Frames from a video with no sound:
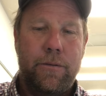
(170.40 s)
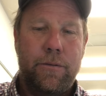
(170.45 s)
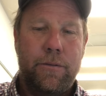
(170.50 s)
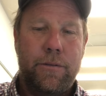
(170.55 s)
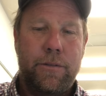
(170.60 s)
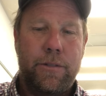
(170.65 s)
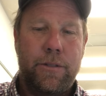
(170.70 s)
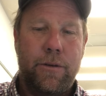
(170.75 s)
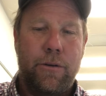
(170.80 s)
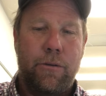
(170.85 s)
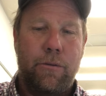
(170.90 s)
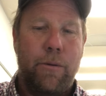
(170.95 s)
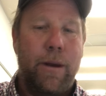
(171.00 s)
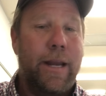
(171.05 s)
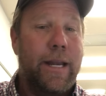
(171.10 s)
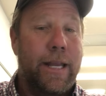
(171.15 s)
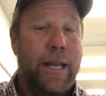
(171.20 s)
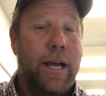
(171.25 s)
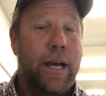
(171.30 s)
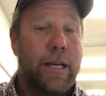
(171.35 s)
So a
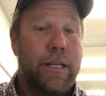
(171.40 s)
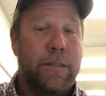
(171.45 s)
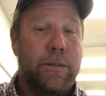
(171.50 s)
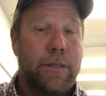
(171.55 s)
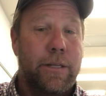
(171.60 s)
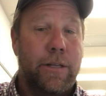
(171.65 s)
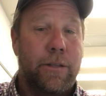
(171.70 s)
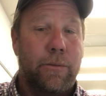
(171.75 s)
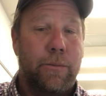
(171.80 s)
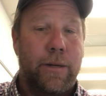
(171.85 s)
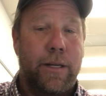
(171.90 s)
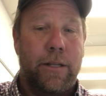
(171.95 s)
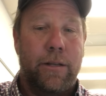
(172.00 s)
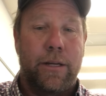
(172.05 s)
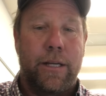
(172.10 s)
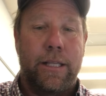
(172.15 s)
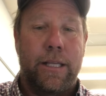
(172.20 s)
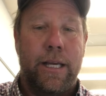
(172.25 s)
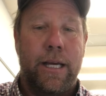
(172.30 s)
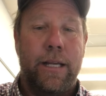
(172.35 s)
radii is another way to
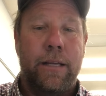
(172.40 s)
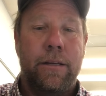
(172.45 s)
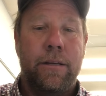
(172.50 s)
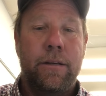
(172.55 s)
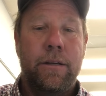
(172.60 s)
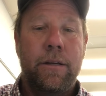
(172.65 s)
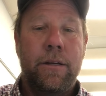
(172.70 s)
look at that.